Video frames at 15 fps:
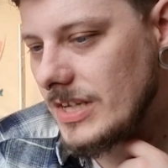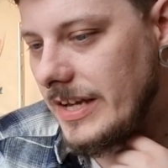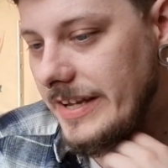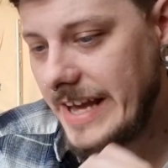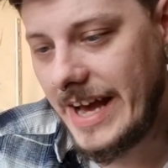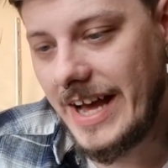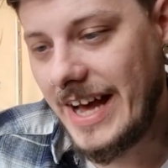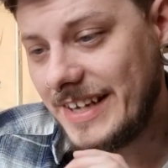
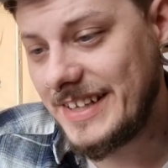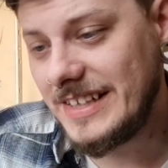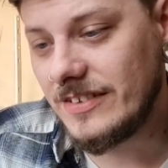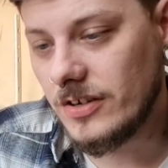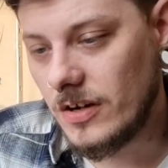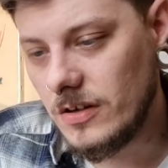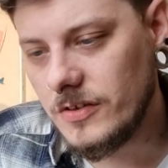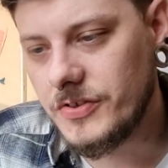Yeah, and he's
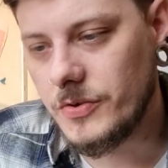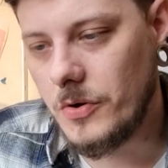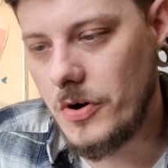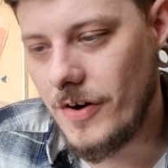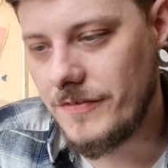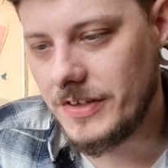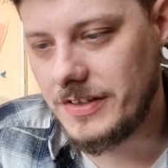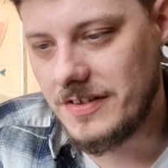also
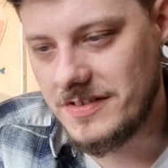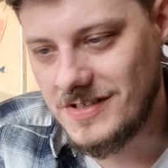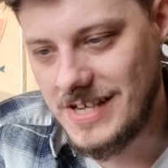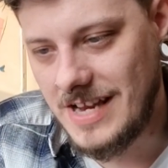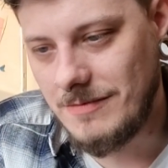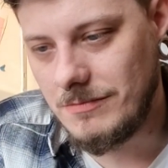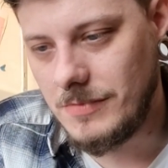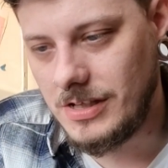offered to
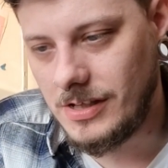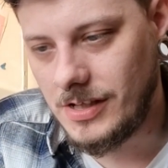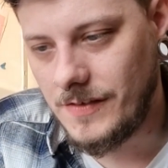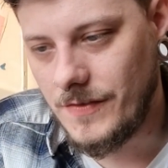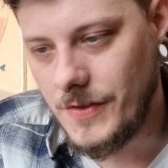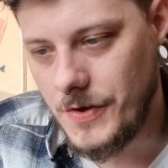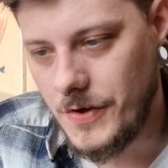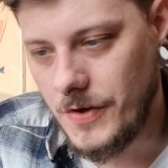send me
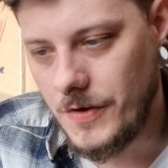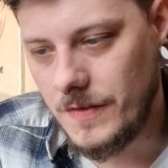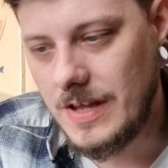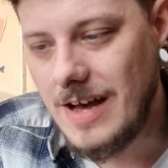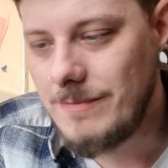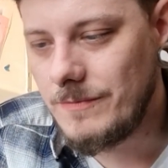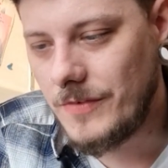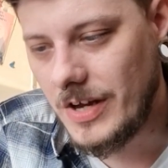the
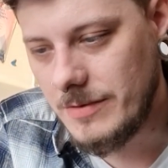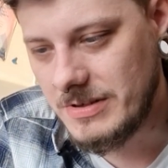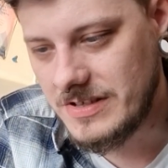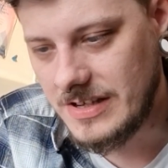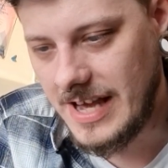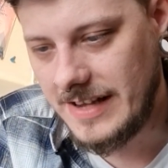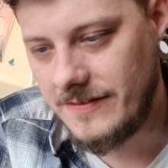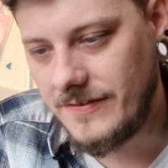carbon fibre
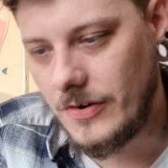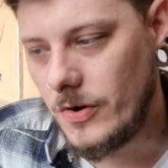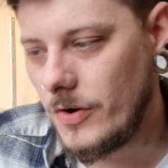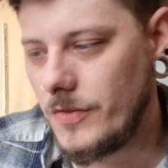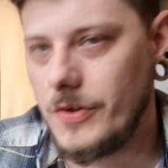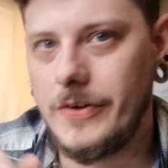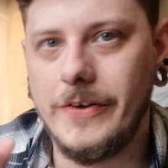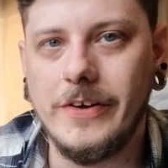set
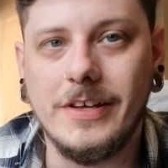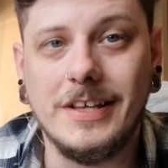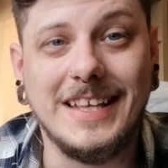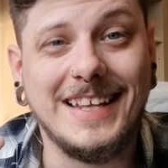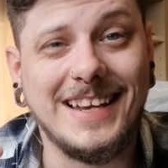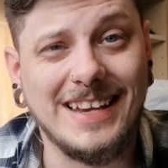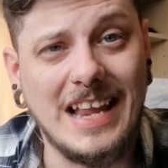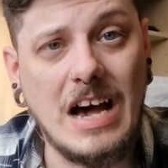for the
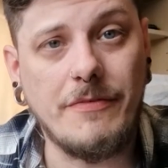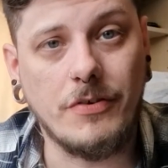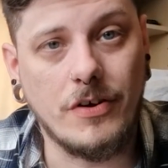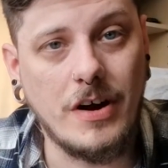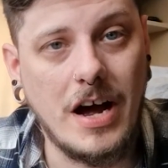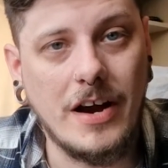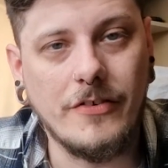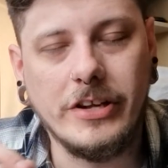
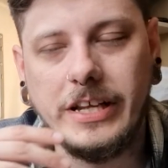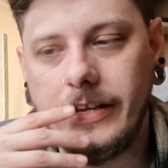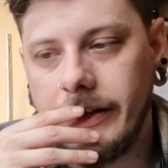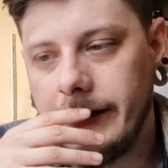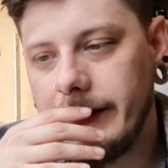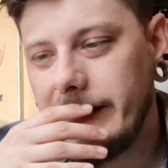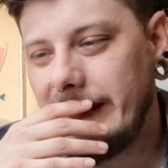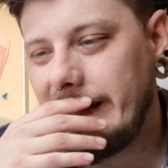LaFerrari,
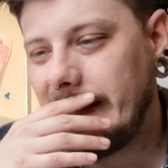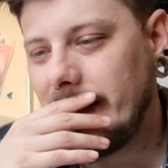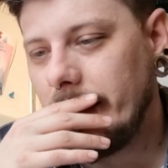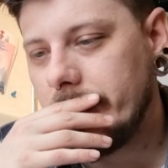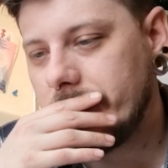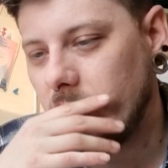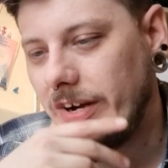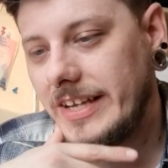
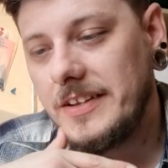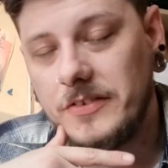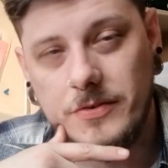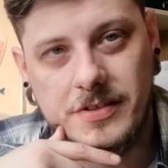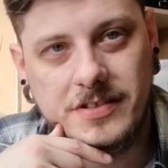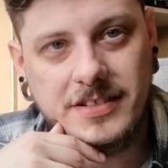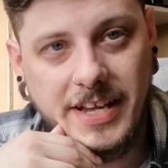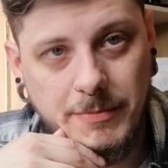so I can do
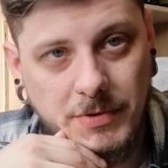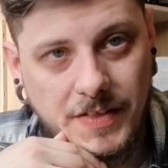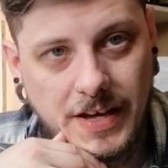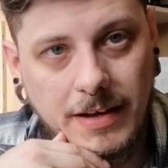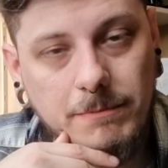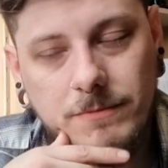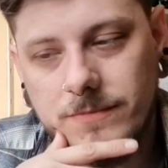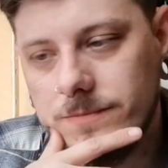the same with
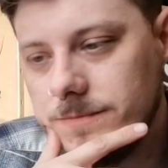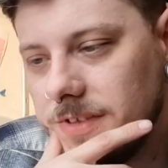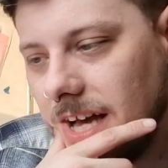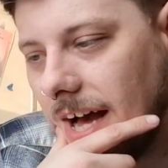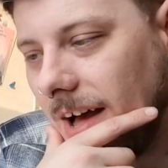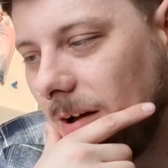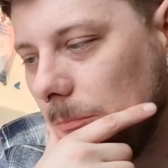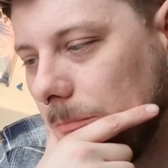that.
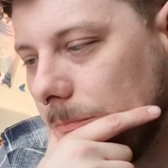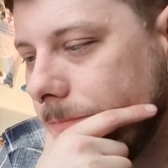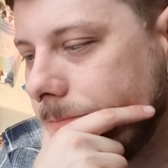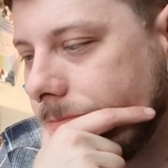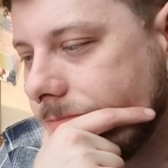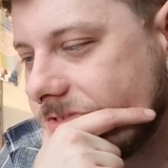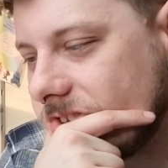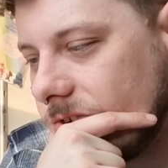
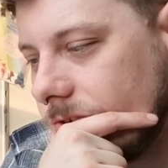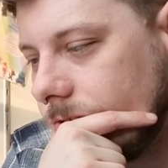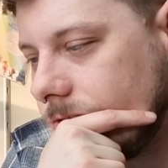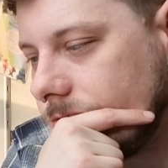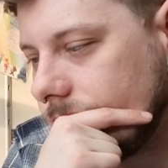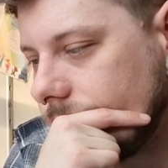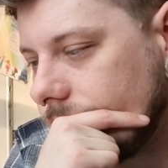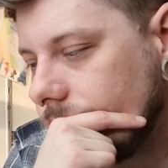
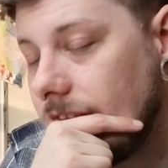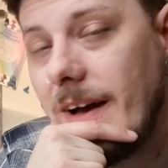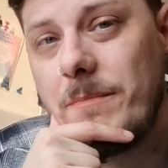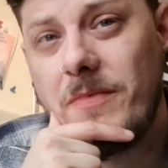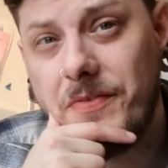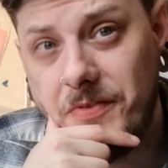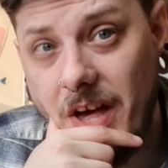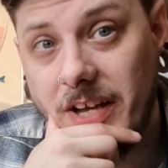So, yeah,
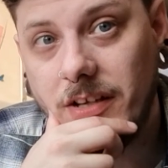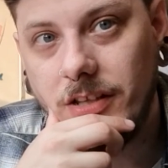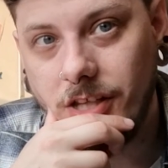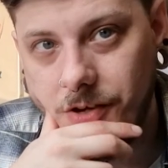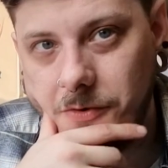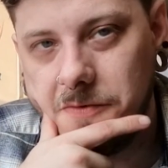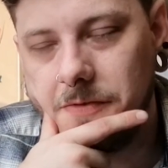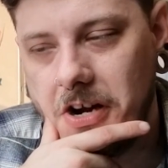thank
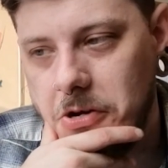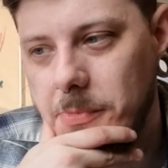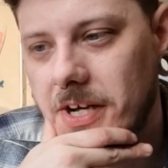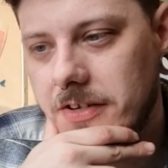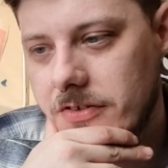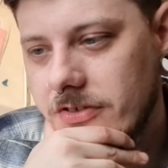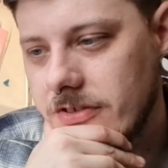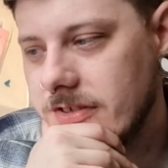you very
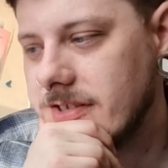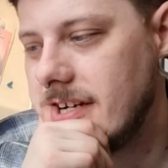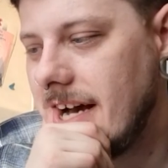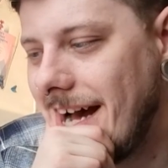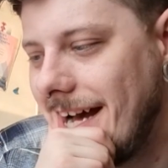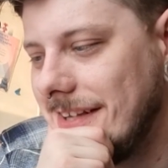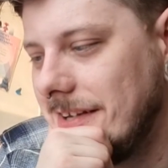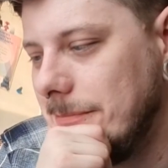much,
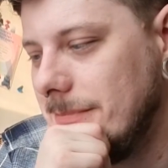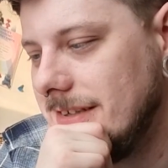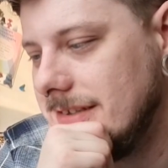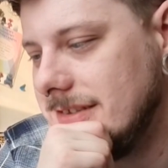Adam.